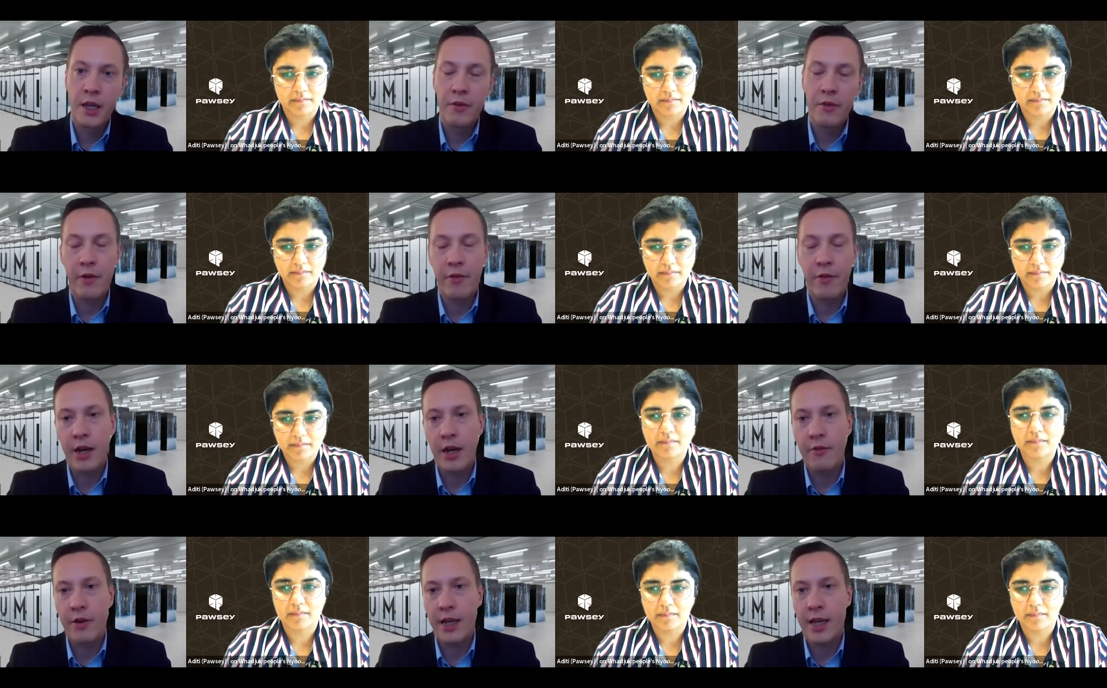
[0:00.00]
Speaker 1: We have a
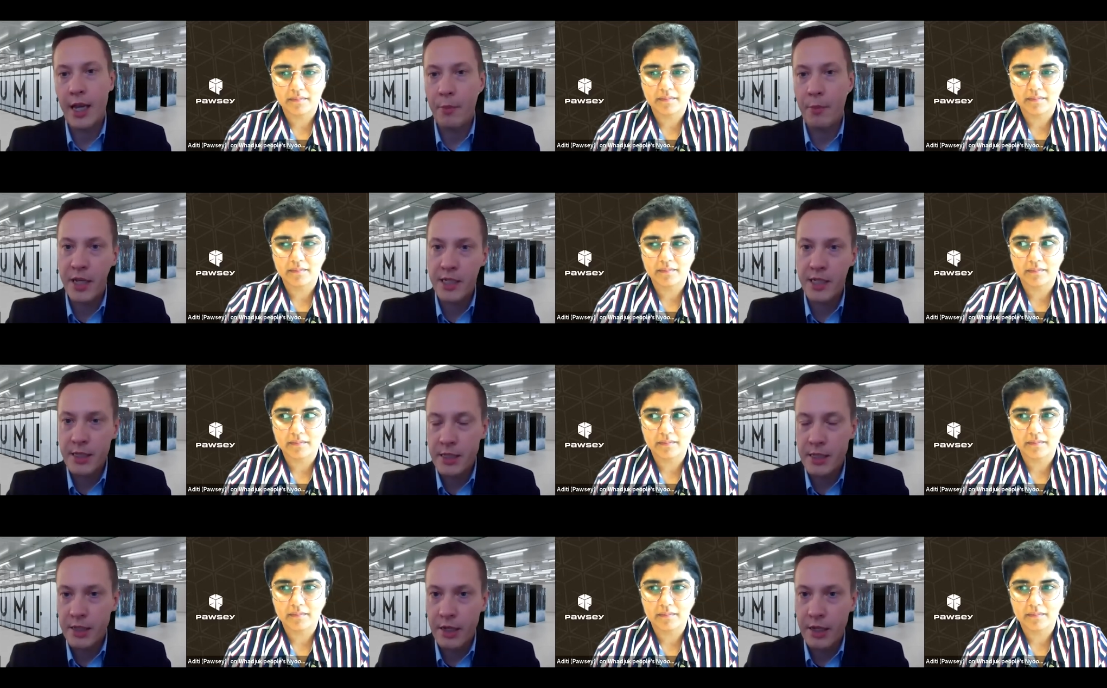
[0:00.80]
kind of a
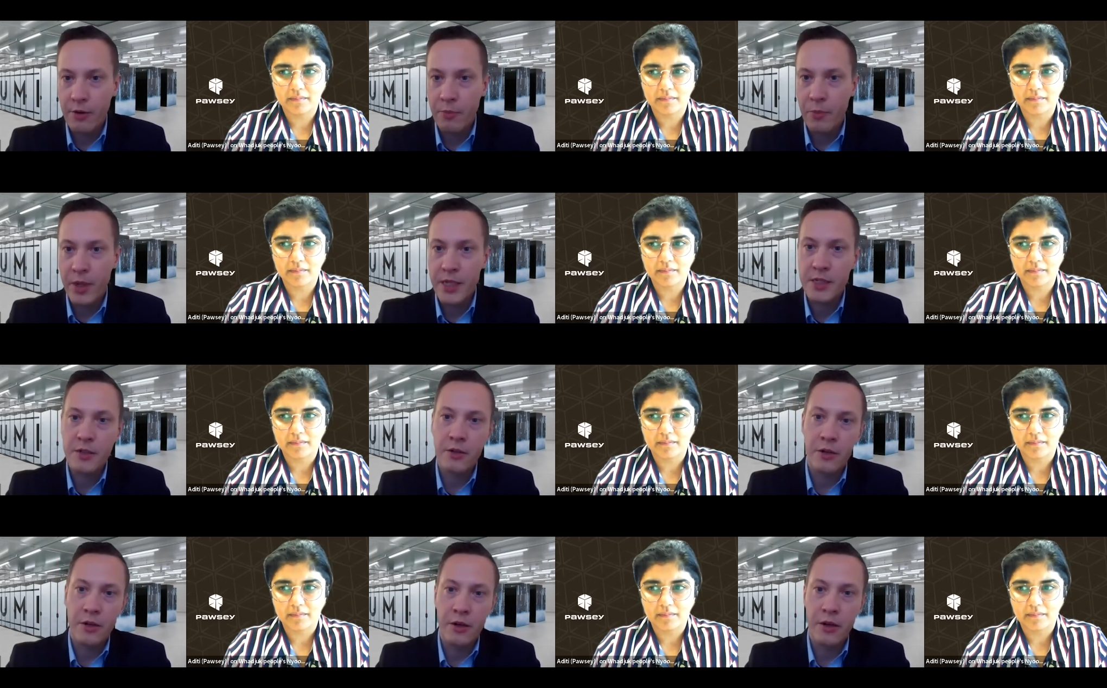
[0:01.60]
capacity tier based
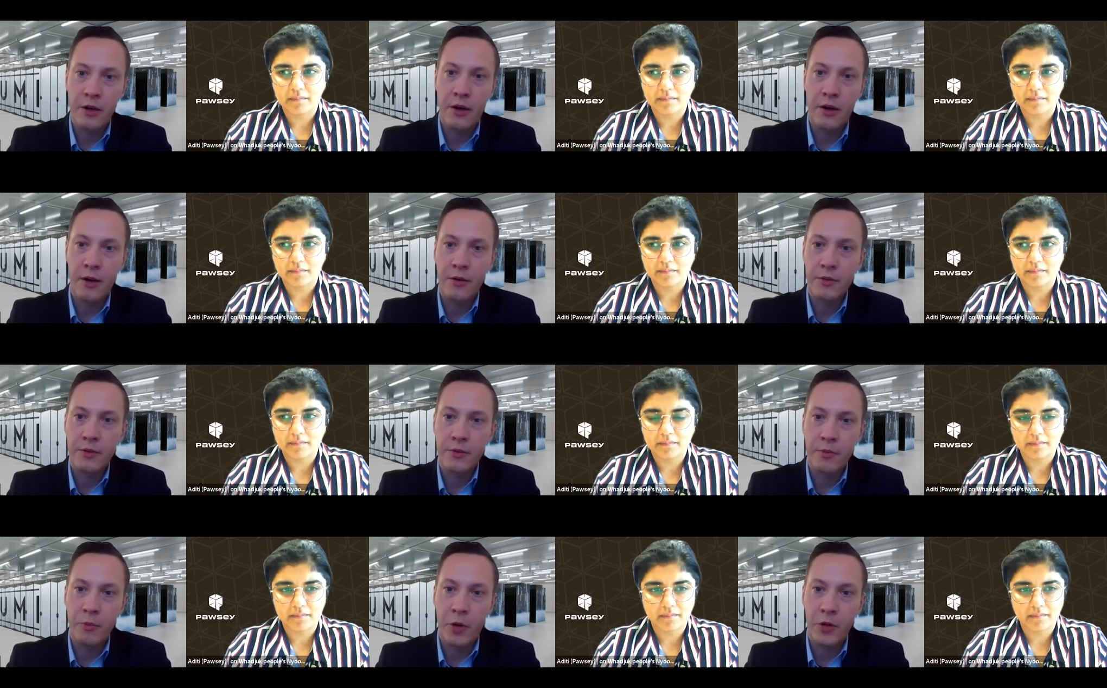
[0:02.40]
on a
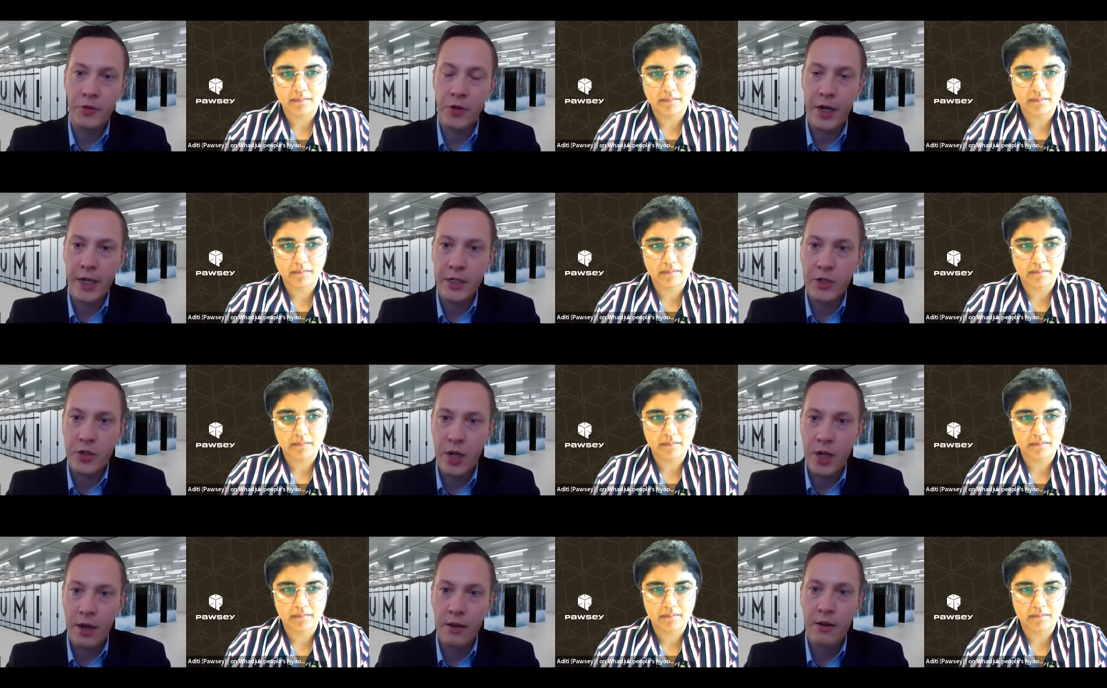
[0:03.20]
more
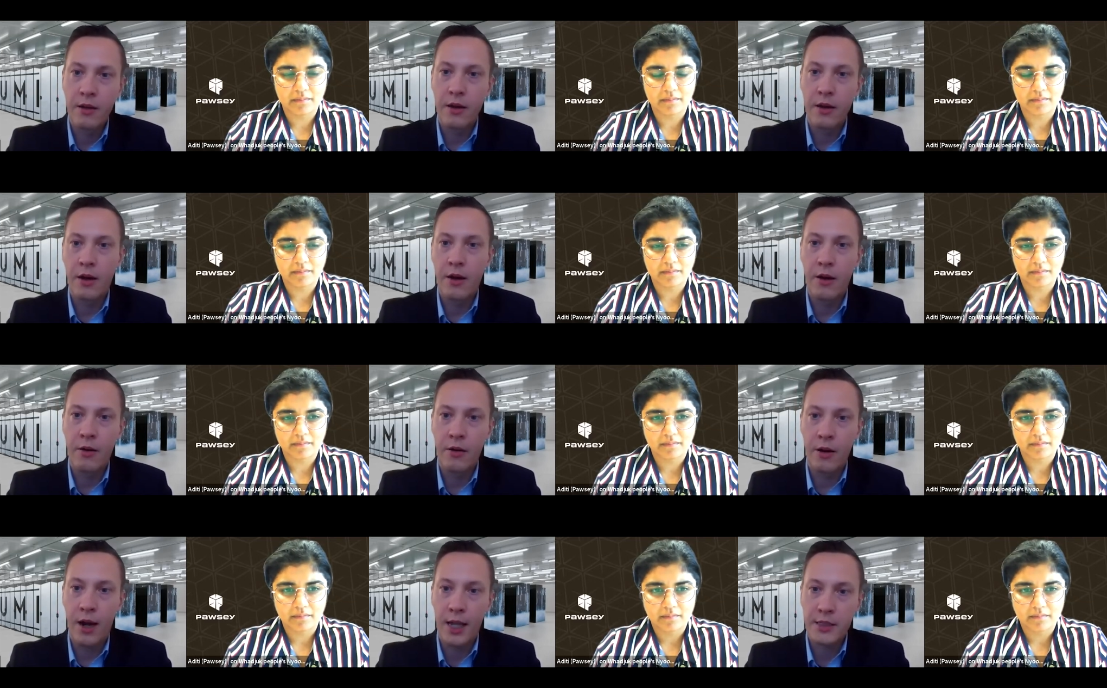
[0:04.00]
traditional uh,
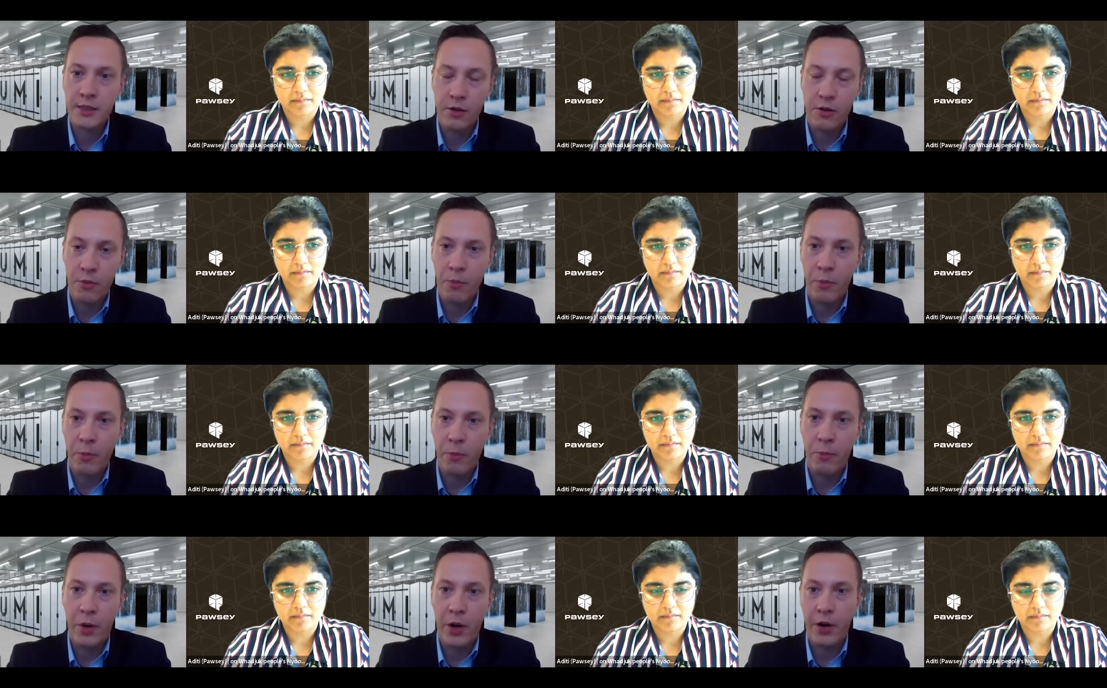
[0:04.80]
Lustre
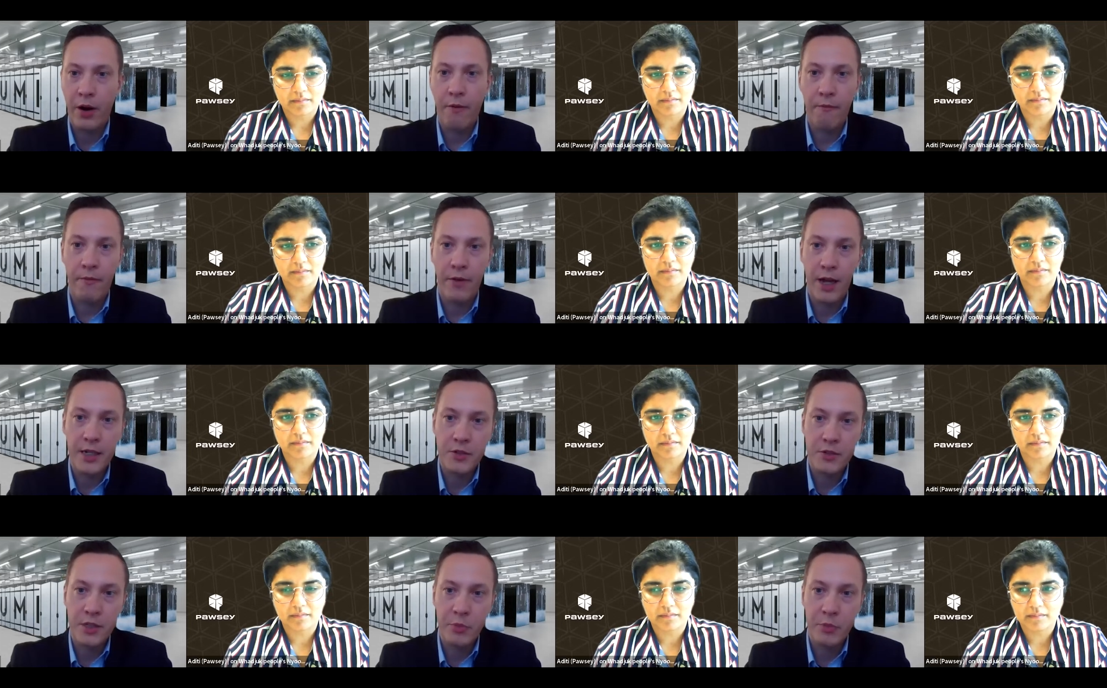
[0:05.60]
parallel file
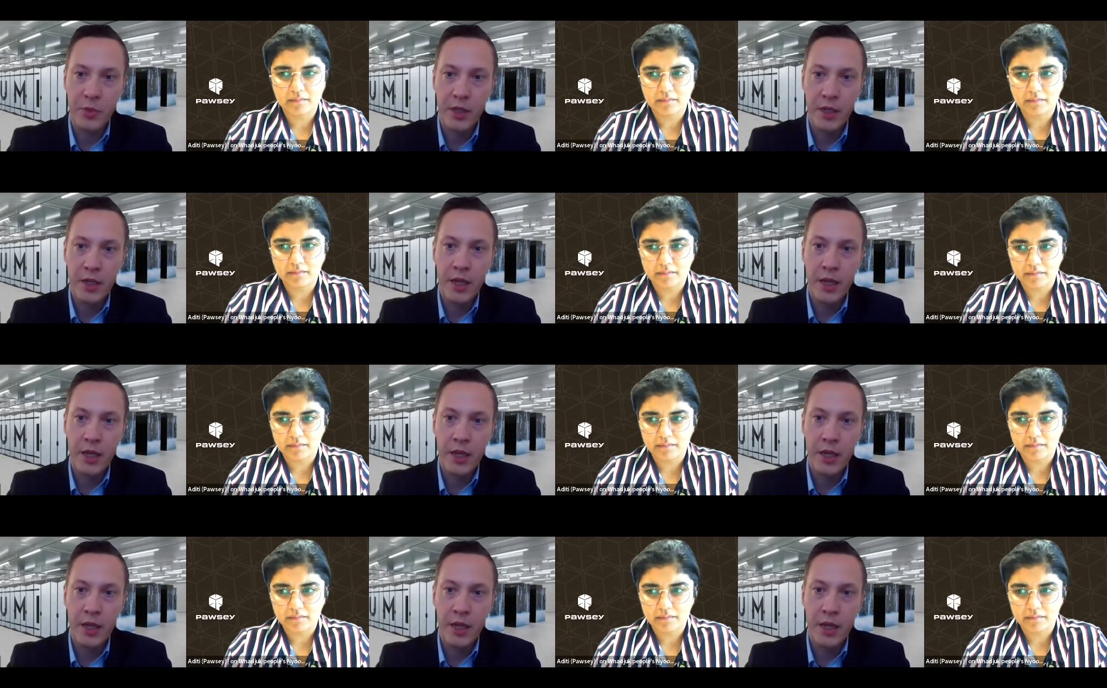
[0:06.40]
system.